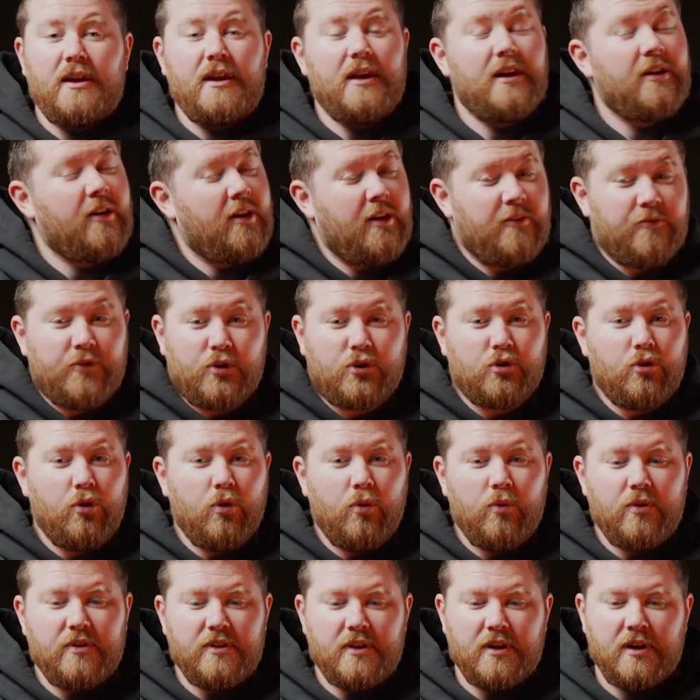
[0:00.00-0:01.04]
if you're
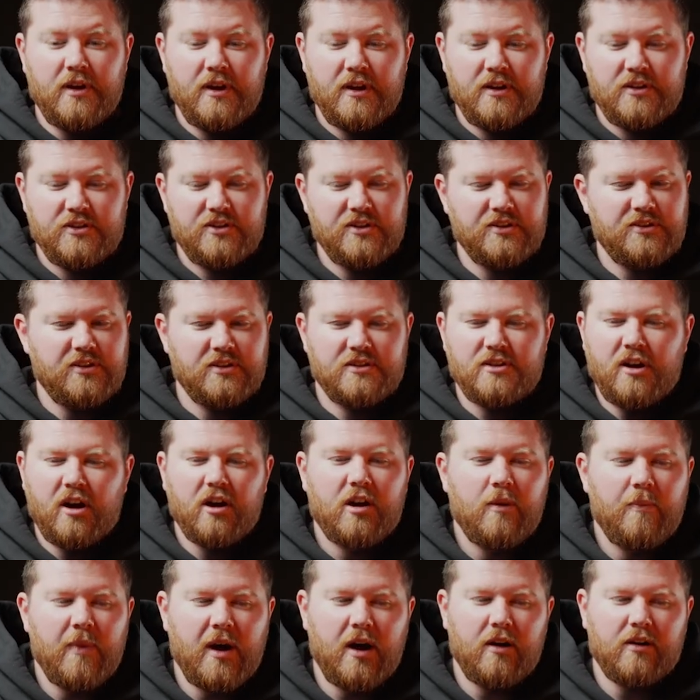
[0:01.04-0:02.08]
cool with it, just to talk
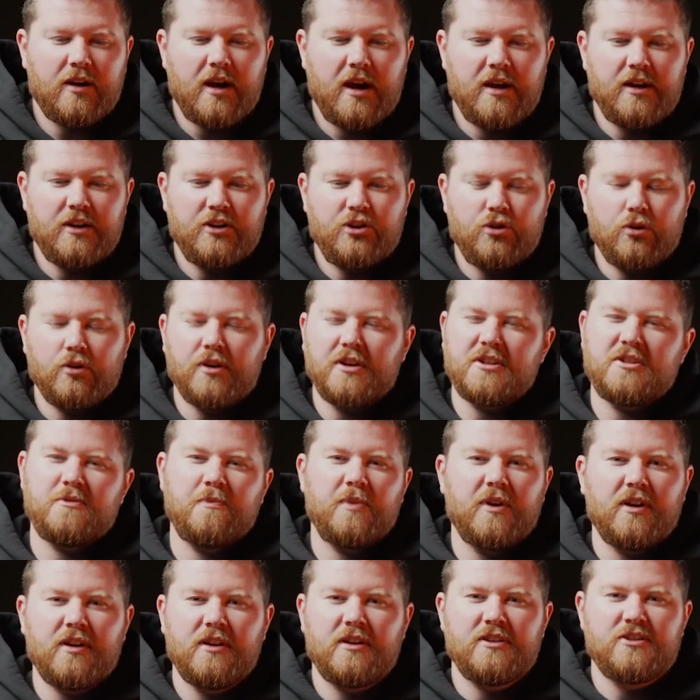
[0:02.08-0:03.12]
about kind of your
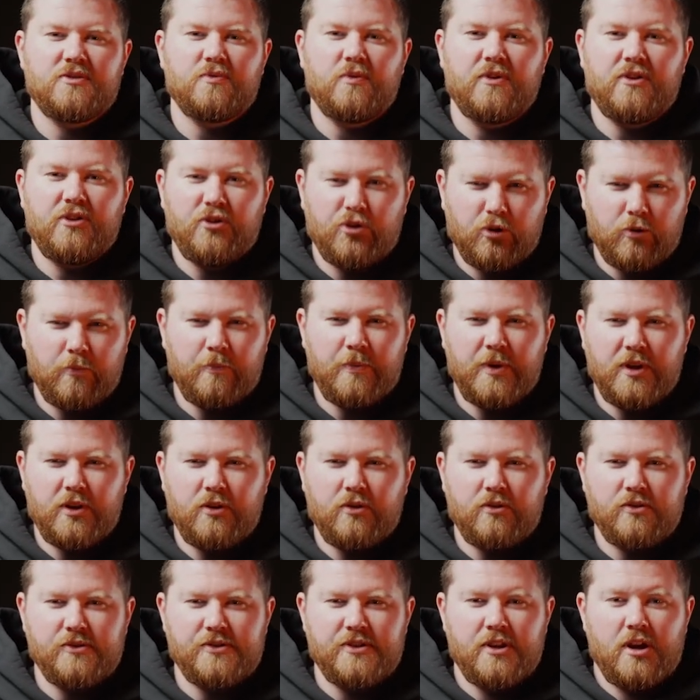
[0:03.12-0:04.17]
experience with your
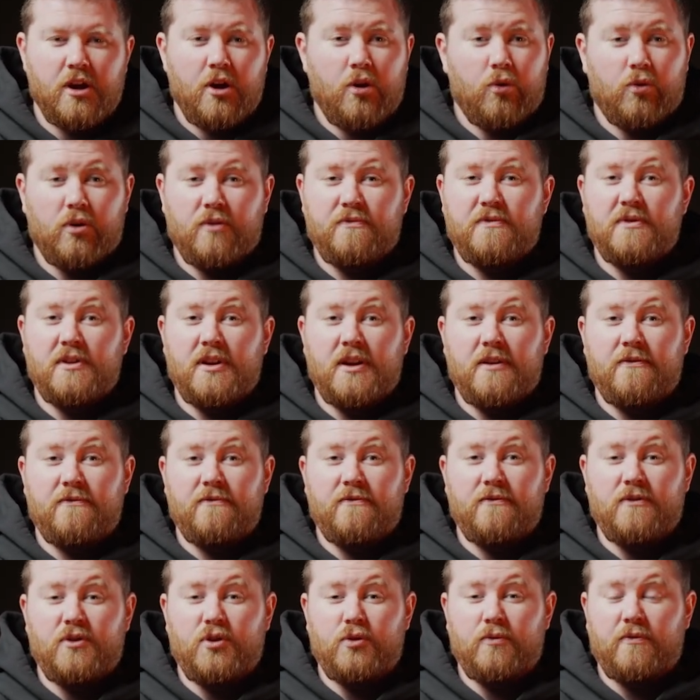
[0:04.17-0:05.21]
builds, or even
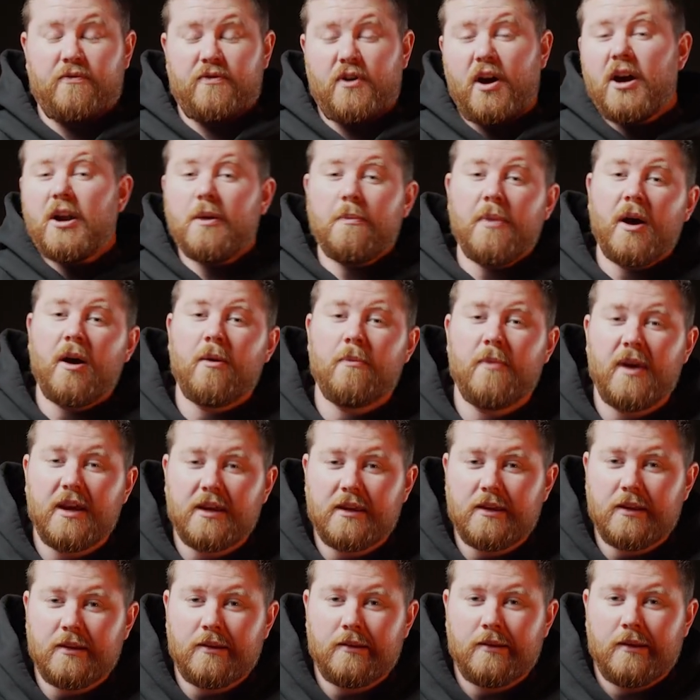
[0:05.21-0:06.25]
if you've thought about
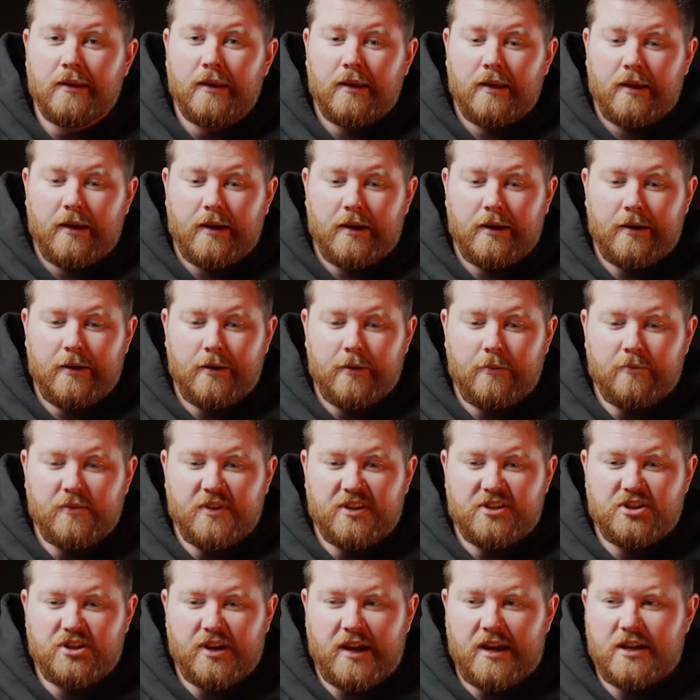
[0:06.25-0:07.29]
making
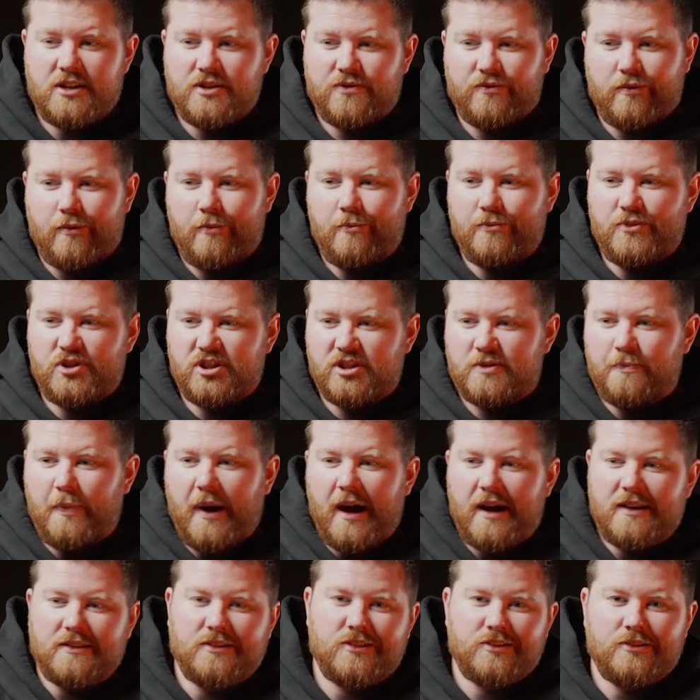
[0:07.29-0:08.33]
the change from just
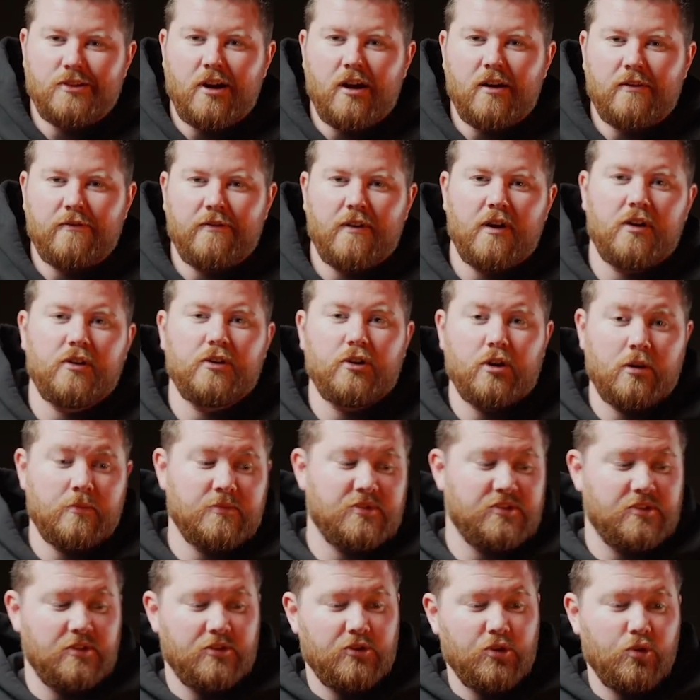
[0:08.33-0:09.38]
buying stock
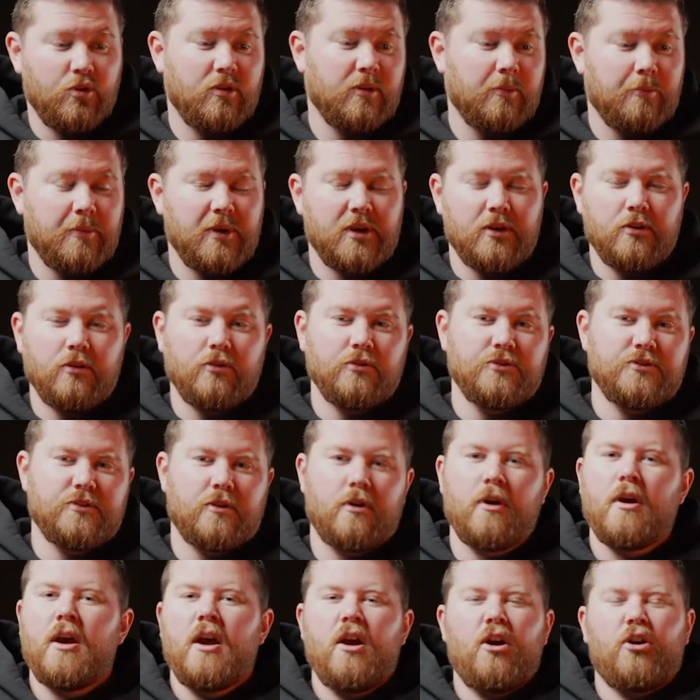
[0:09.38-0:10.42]
firearms to doing builds,
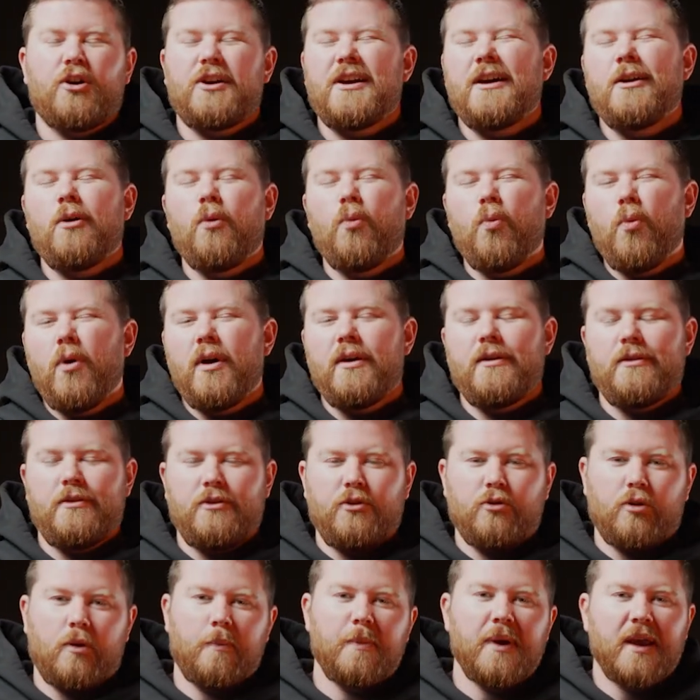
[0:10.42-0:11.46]
or kind of what
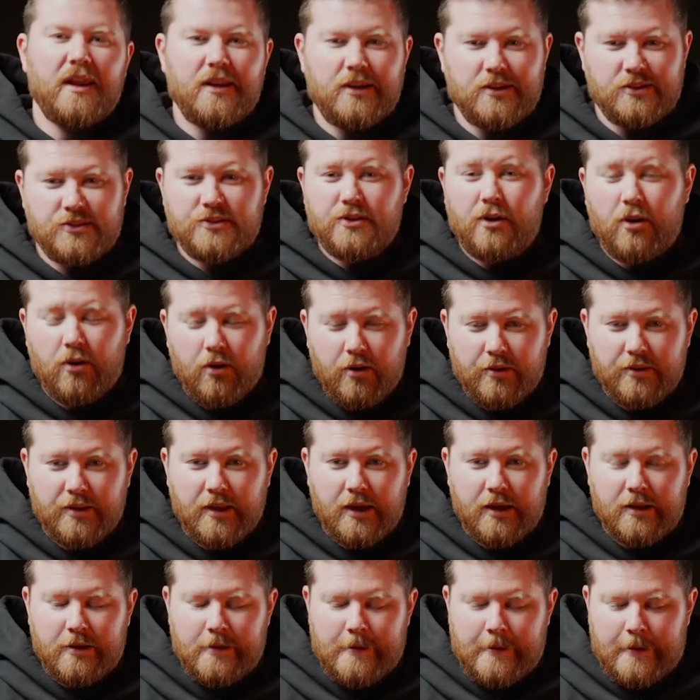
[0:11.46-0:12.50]
your opinions are on
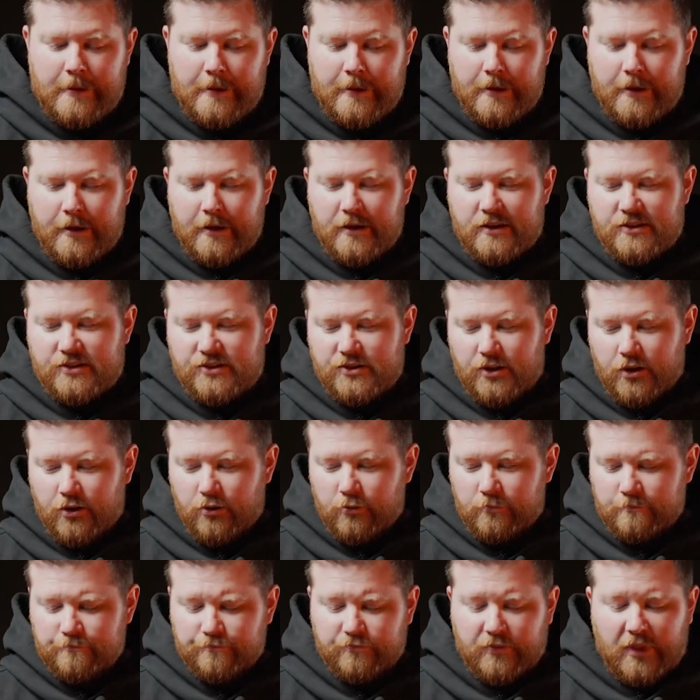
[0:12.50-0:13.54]
that.
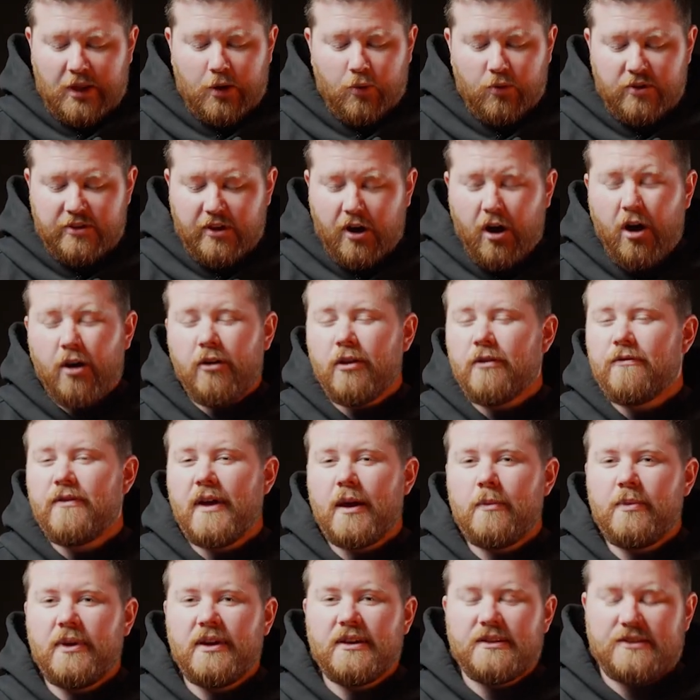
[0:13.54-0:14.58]
So with all of
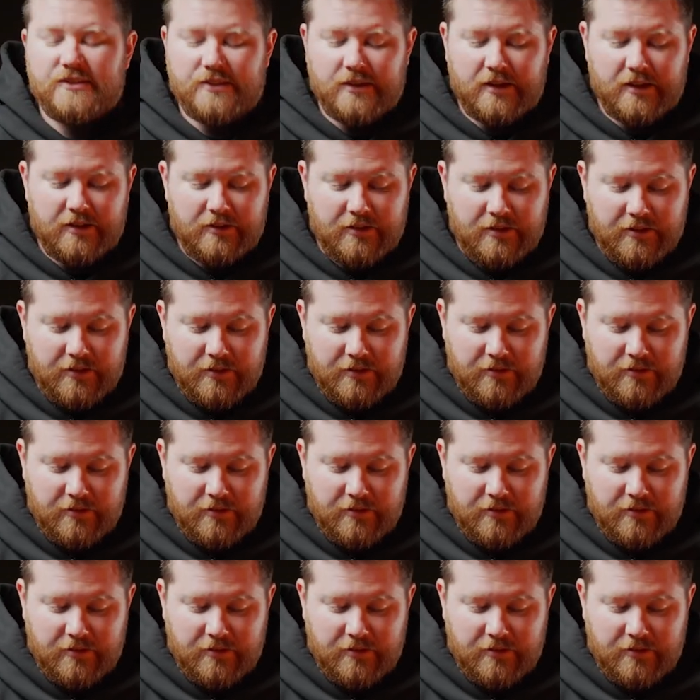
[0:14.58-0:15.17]
that being said,